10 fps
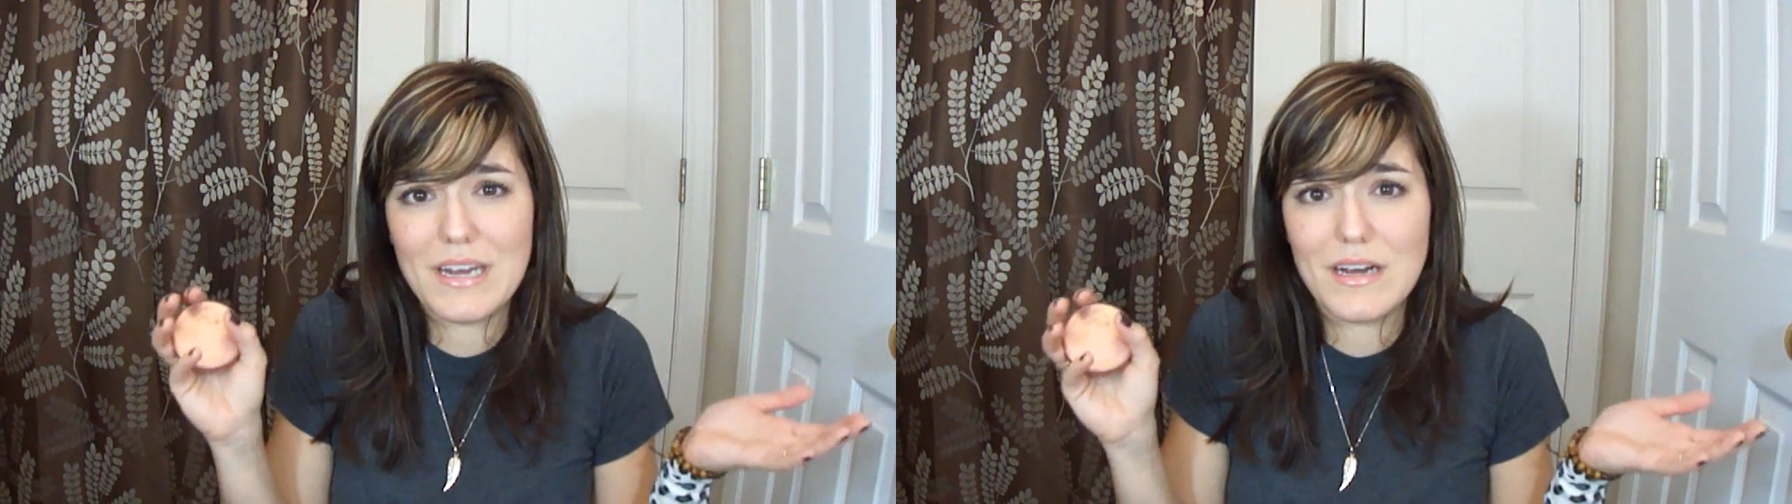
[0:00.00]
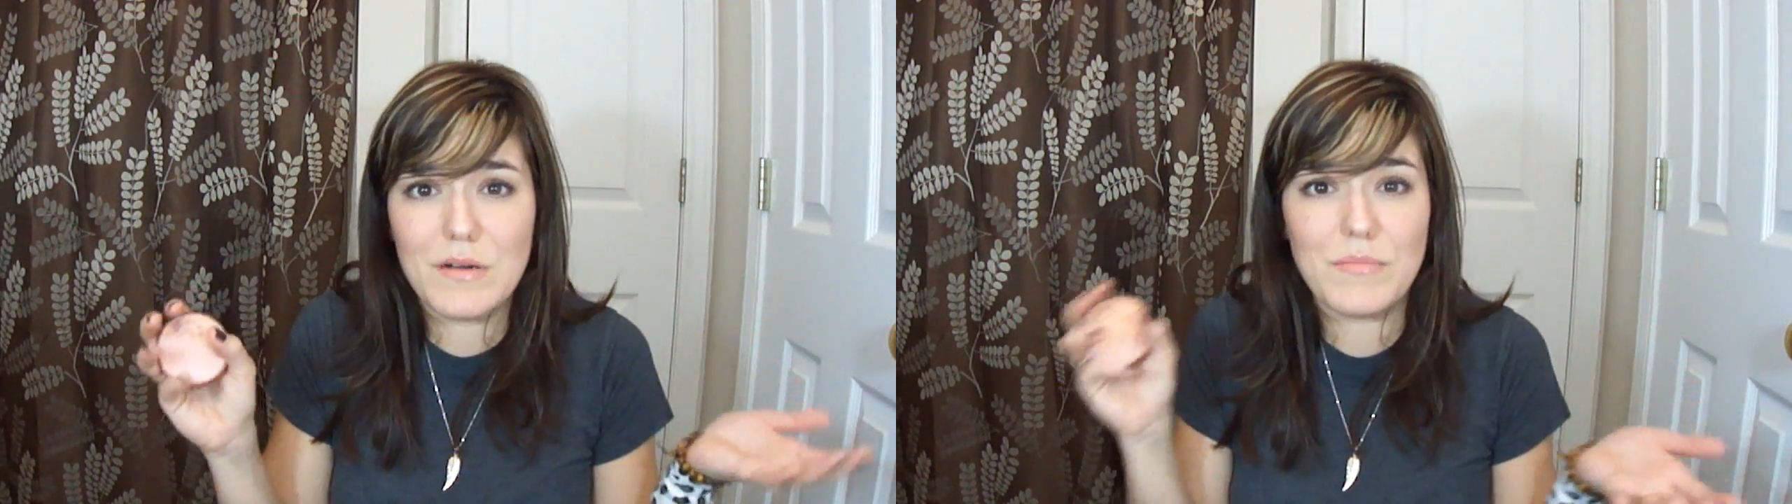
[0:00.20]

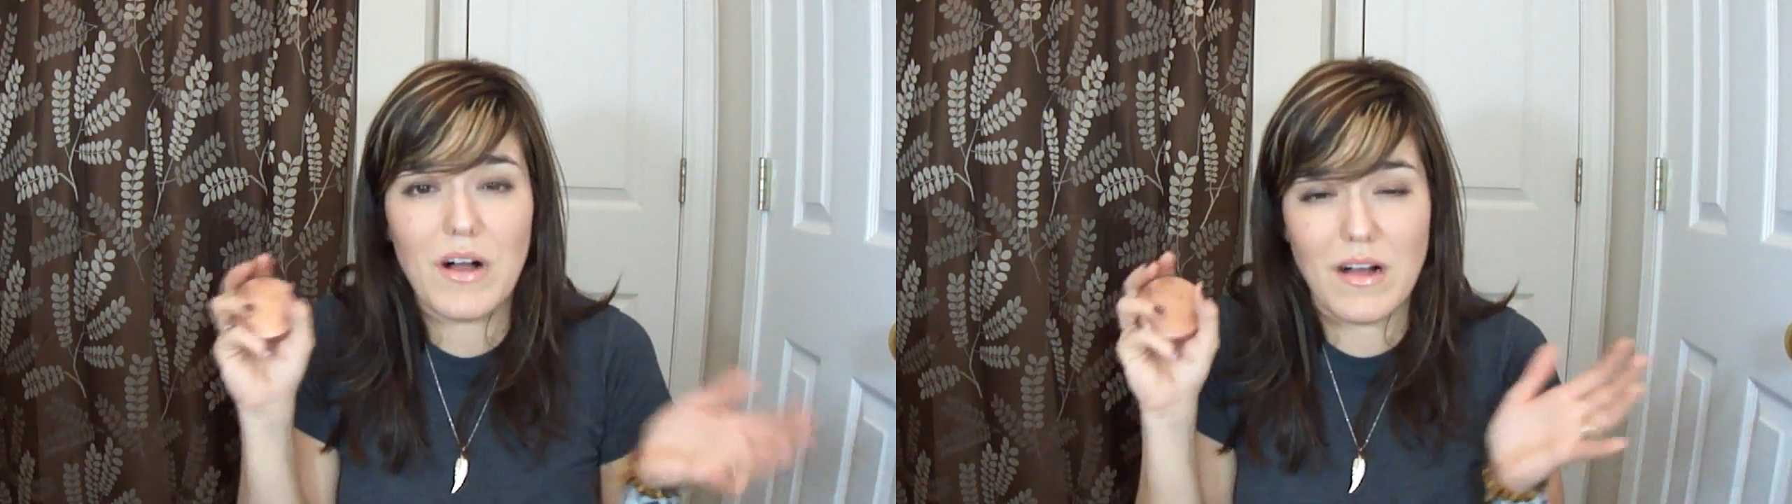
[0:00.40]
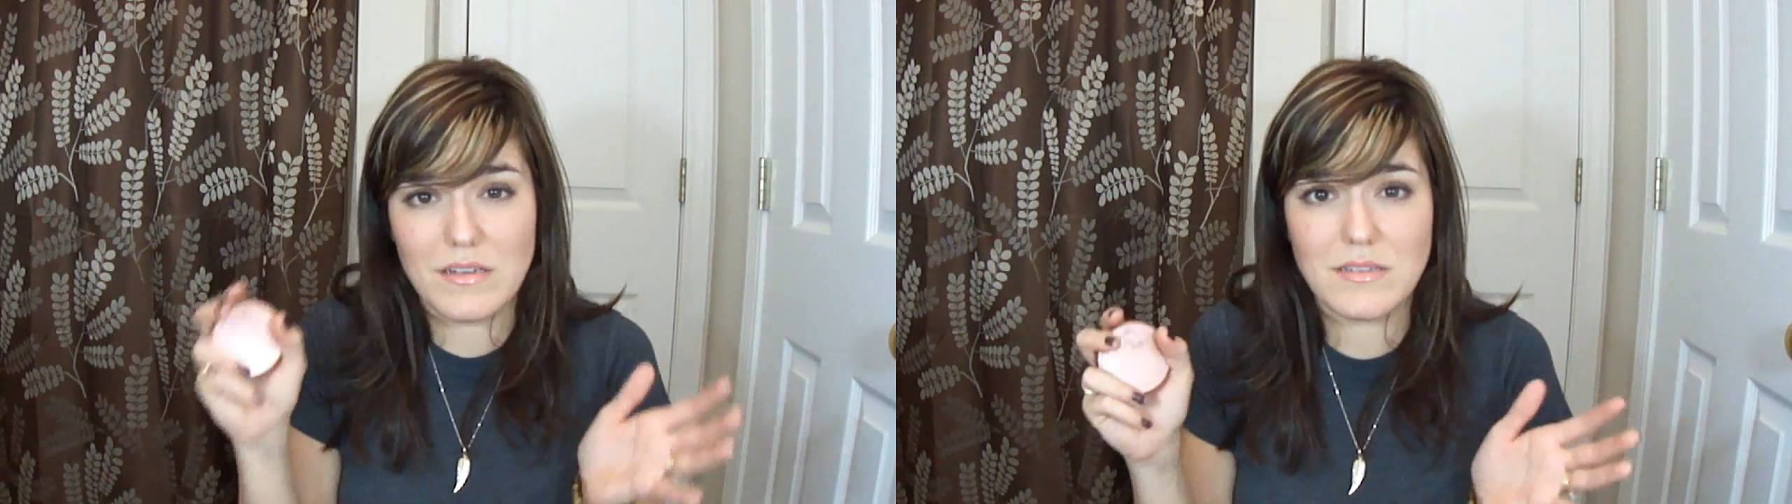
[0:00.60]
up
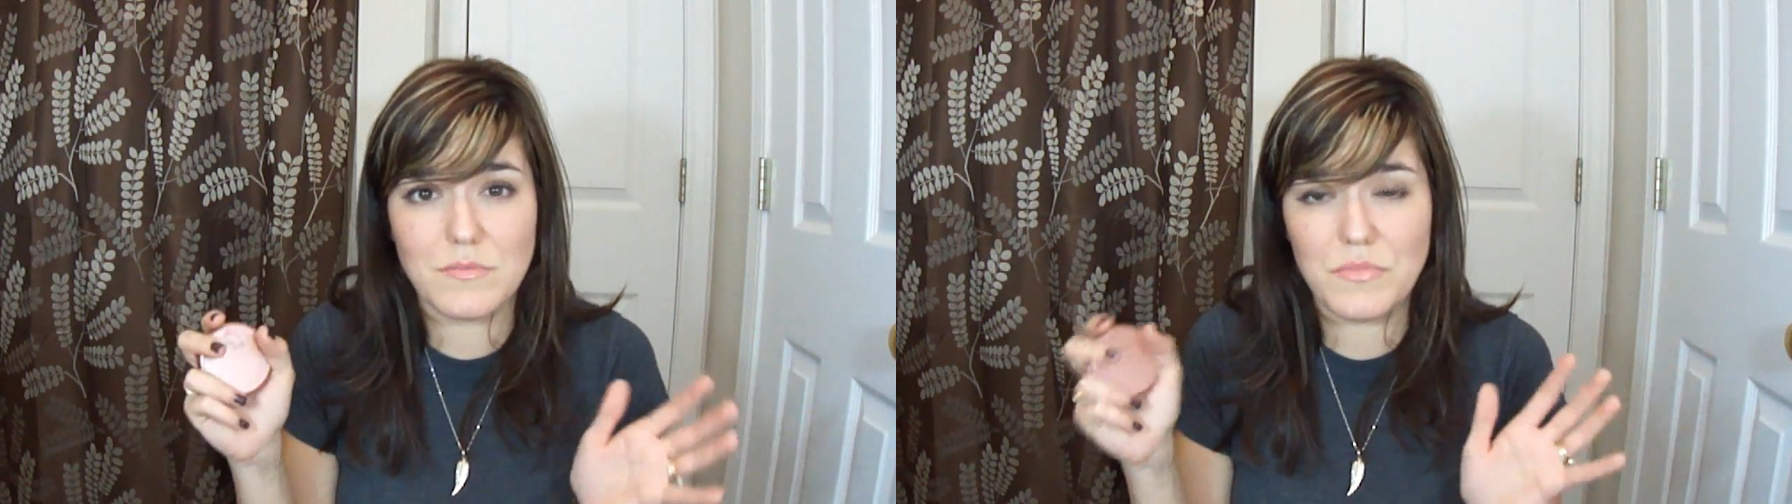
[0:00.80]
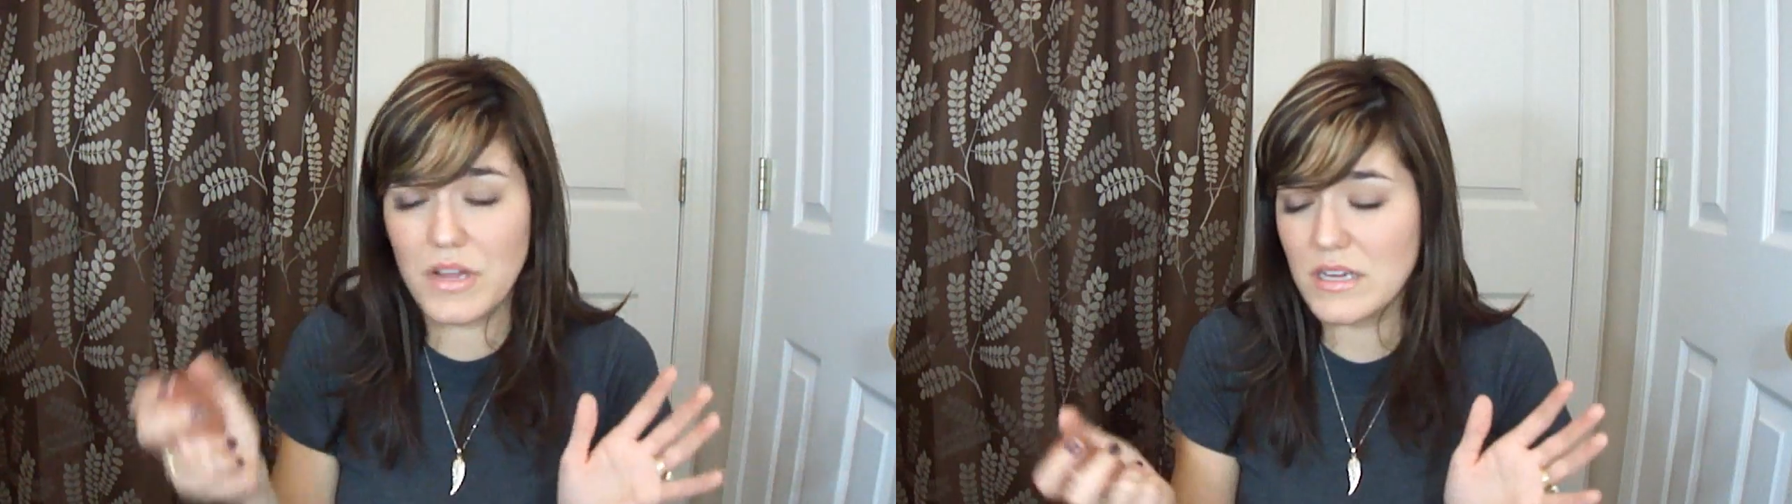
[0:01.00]

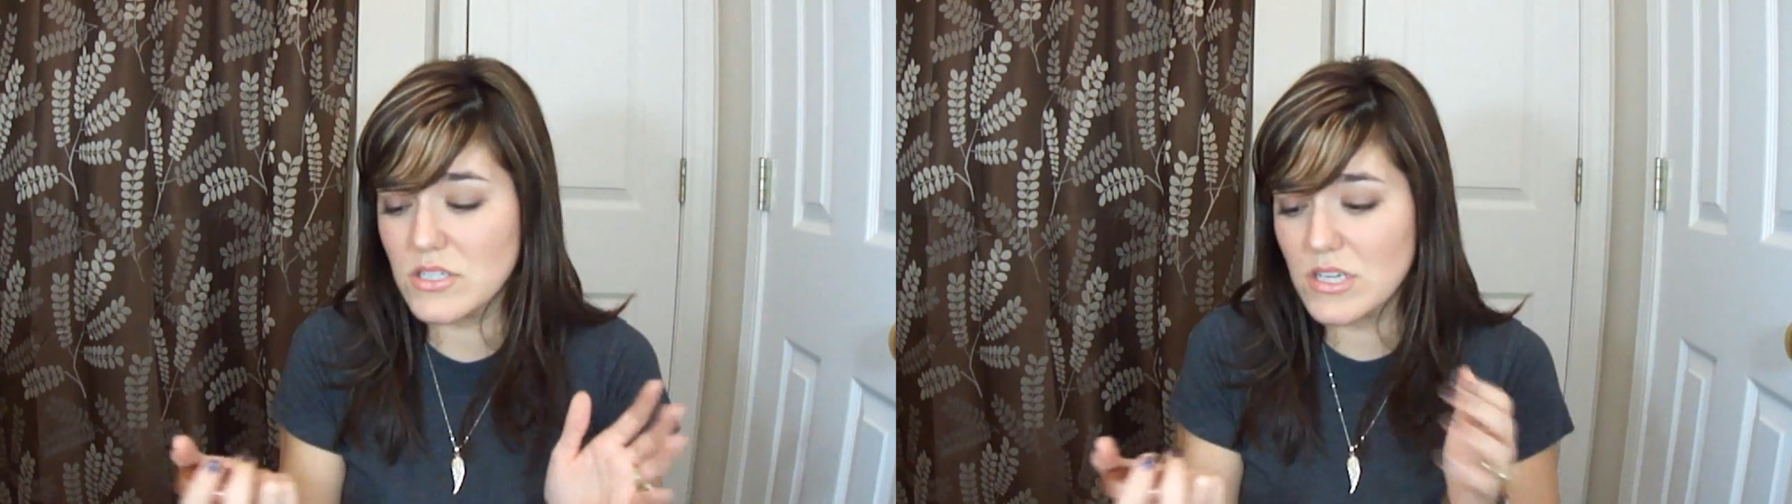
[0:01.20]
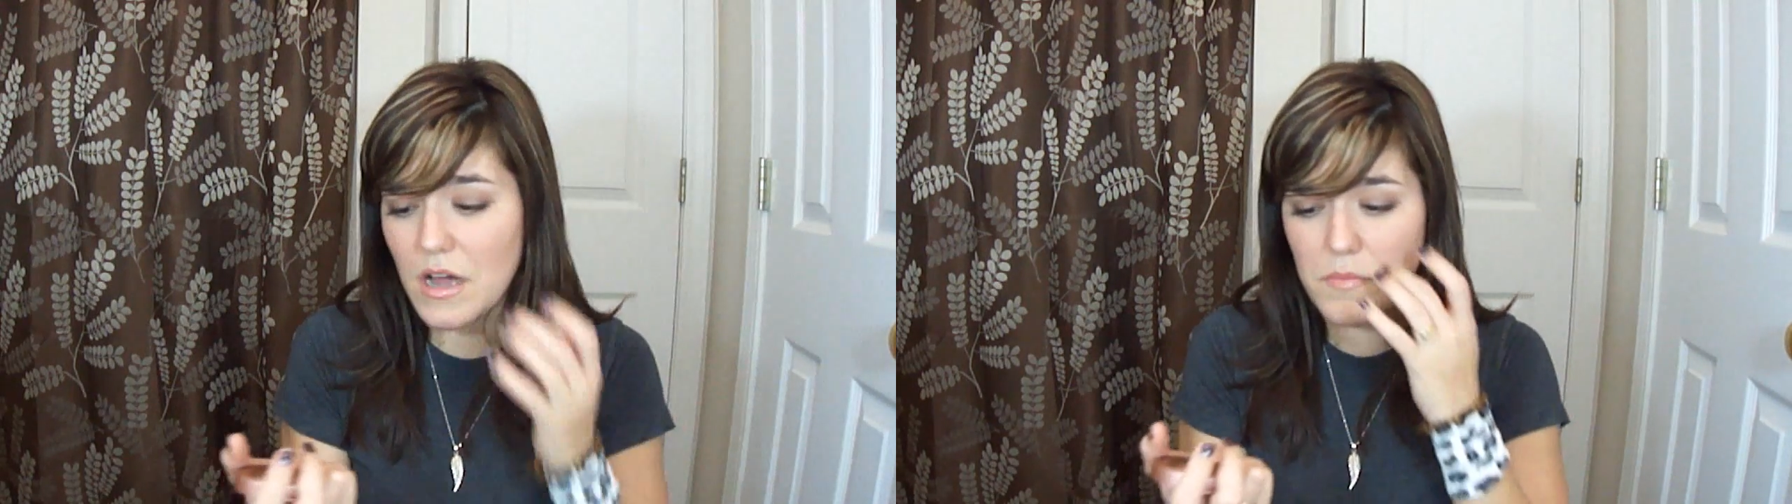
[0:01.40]
awesome blush.